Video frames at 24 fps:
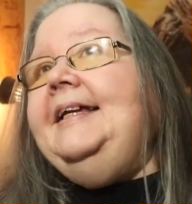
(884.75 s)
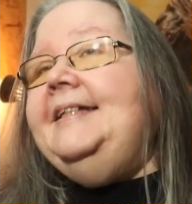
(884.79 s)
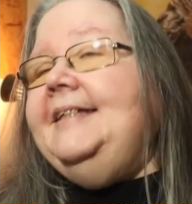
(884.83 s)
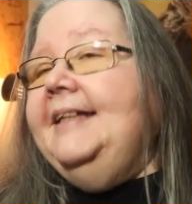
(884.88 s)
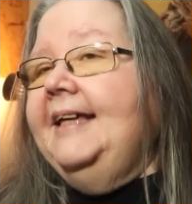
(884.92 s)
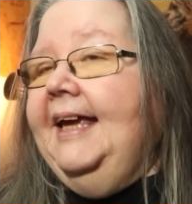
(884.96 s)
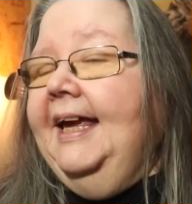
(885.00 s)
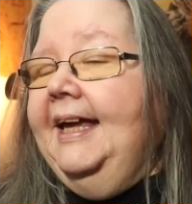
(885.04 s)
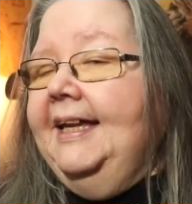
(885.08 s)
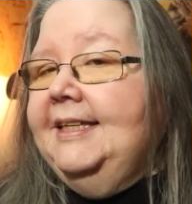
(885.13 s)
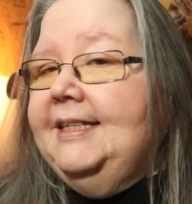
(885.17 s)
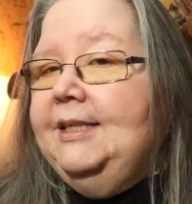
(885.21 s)
to
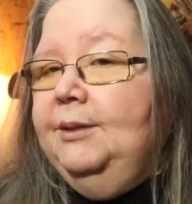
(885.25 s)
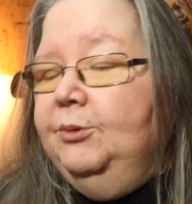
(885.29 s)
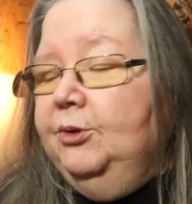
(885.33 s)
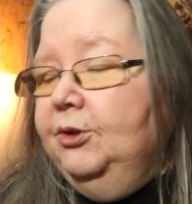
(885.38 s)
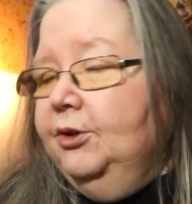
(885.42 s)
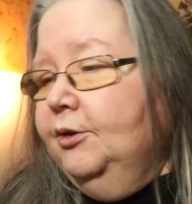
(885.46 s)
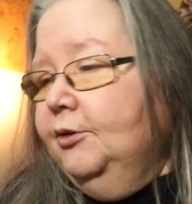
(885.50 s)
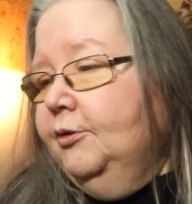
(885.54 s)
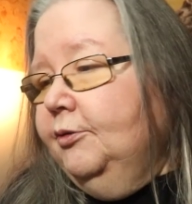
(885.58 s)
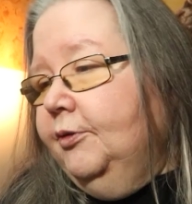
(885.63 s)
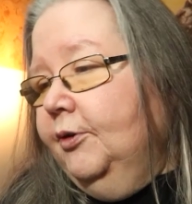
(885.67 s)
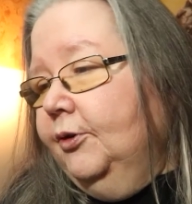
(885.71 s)
get some
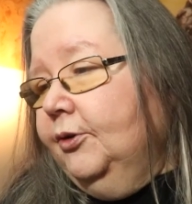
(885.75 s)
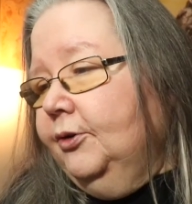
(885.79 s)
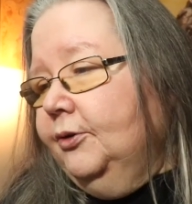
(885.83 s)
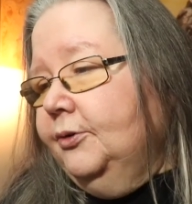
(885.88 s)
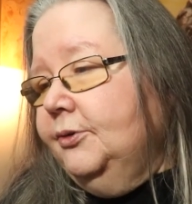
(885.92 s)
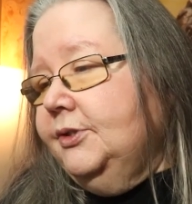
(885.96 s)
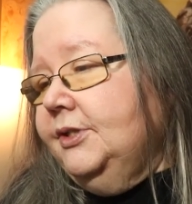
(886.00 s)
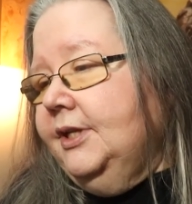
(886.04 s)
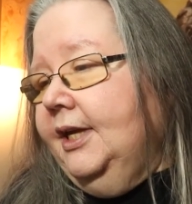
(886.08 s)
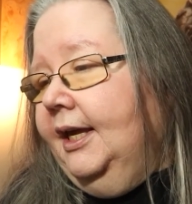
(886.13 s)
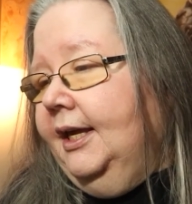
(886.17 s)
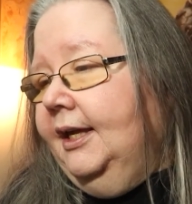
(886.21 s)
new
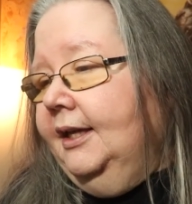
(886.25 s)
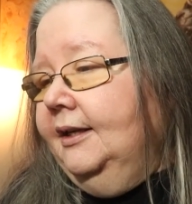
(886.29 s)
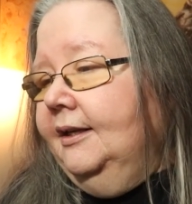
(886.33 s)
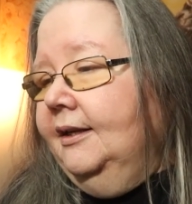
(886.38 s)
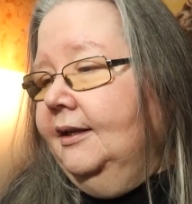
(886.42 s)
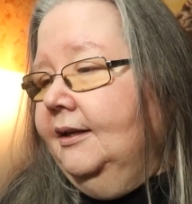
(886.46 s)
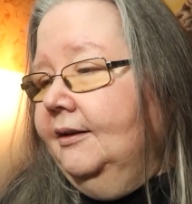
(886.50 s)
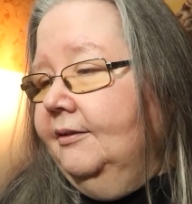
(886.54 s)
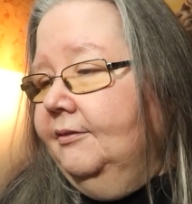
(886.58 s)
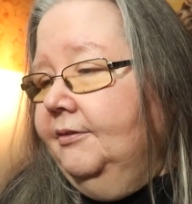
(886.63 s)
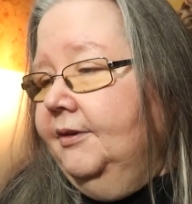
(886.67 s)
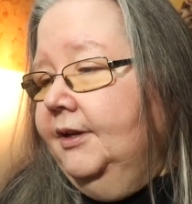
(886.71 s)
photos
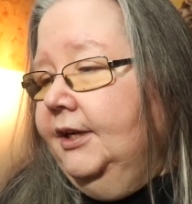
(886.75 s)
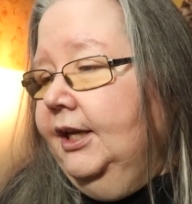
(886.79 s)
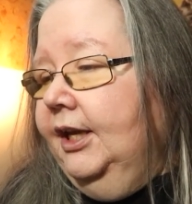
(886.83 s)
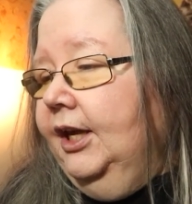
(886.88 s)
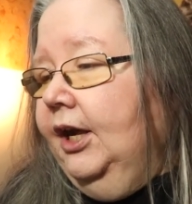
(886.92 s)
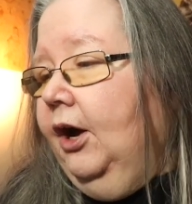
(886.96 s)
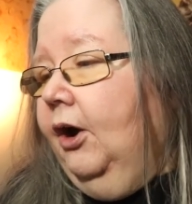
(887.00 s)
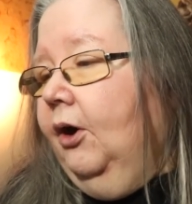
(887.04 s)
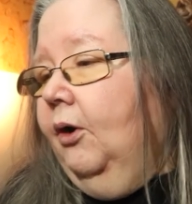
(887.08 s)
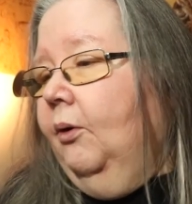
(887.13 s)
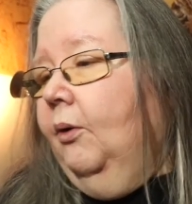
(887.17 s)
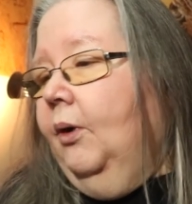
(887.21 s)
and
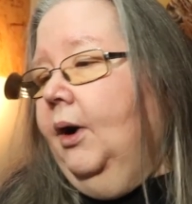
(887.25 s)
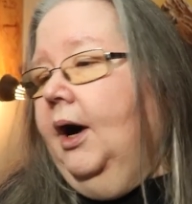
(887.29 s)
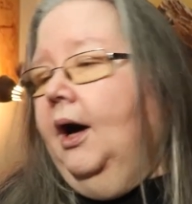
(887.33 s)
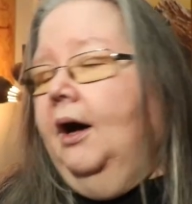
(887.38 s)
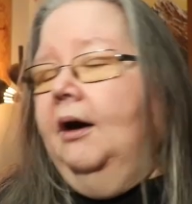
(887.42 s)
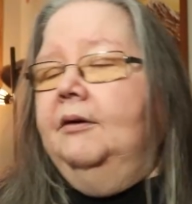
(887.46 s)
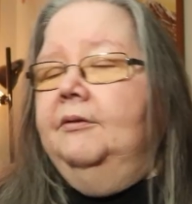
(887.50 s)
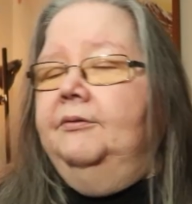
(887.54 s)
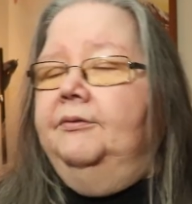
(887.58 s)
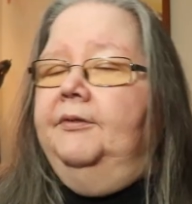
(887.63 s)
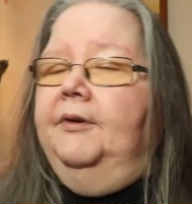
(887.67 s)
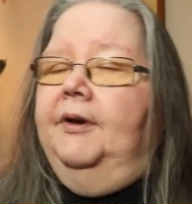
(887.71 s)
video
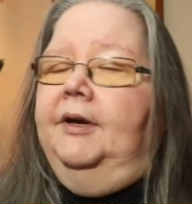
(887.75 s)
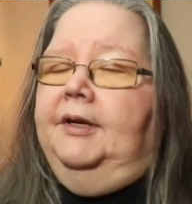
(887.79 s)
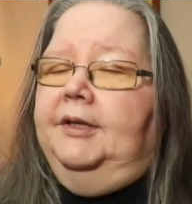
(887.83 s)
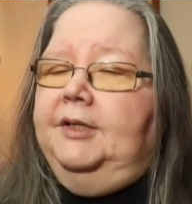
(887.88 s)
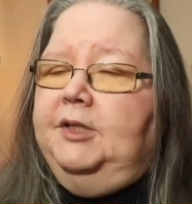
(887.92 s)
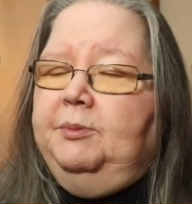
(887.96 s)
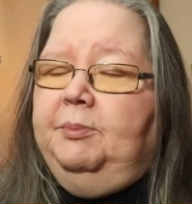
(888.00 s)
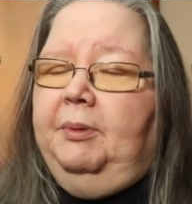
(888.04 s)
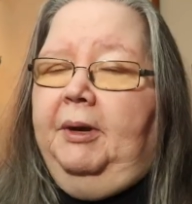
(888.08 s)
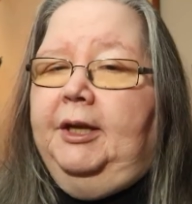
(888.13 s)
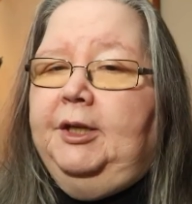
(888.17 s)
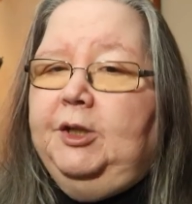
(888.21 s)
of
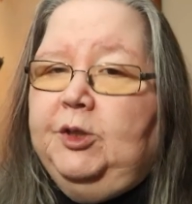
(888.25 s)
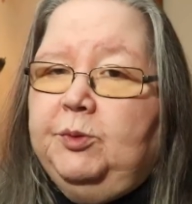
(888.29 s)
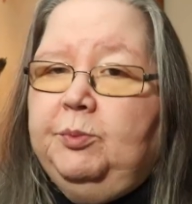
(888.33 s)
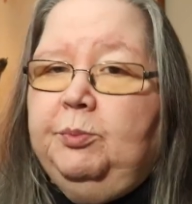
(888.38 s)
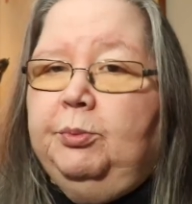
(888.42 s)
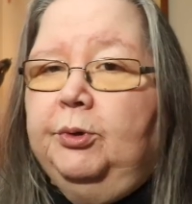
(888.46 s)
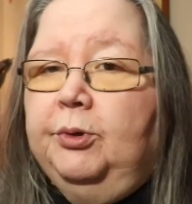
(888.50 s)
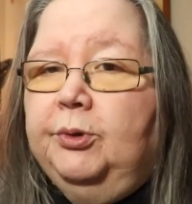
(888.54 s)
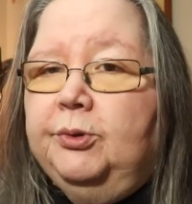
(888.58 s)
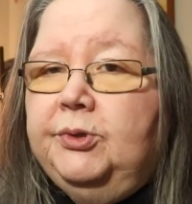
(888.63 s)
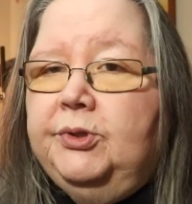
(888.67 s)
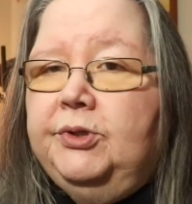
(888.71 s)
Spine
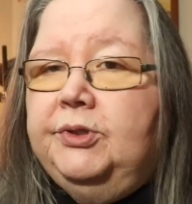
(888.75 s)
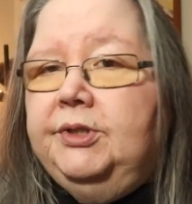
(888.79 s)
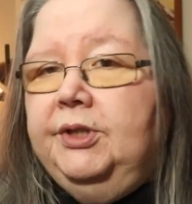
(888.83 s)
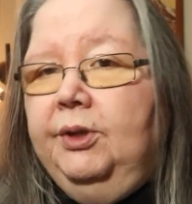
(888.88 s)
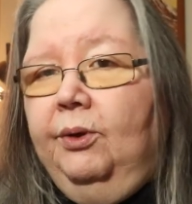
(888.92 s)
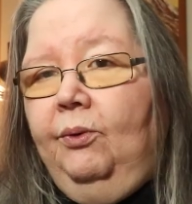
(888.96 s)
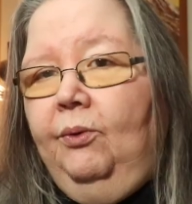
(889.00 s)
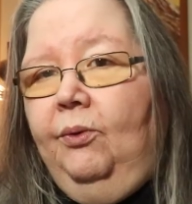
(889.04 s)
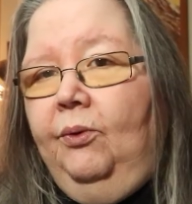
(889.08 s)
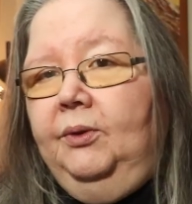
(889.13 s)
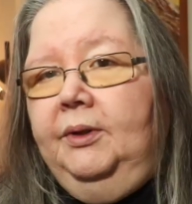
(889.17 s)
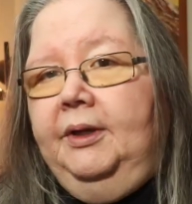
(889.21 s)
Spruce, the
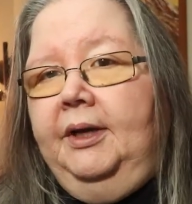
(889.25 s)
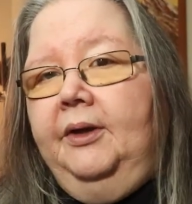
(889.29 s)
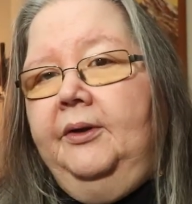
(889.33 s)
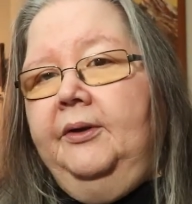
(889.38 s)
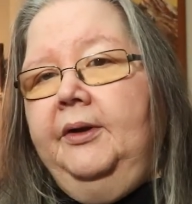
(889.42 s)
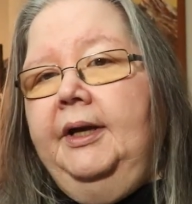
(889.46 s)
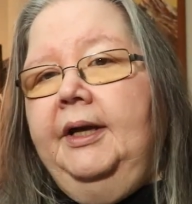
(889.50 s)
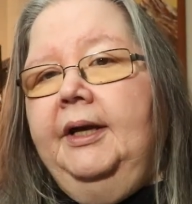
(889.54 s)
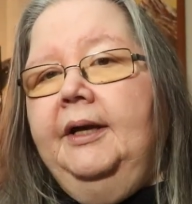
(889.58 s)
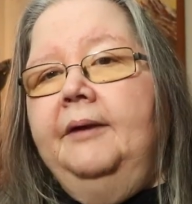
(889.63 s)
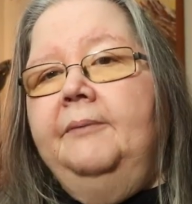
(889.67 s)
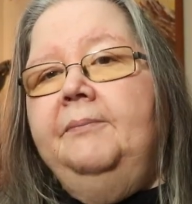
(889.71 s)
whole
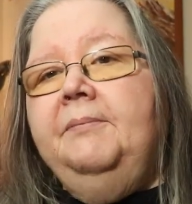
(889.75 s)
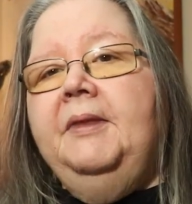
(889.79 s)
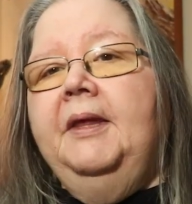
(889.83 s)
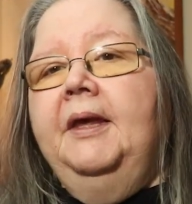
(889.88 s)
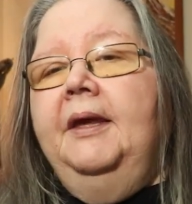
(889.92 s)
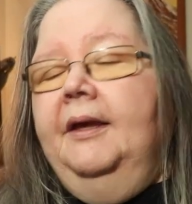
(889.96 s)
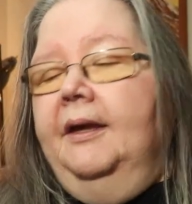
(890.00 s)
area,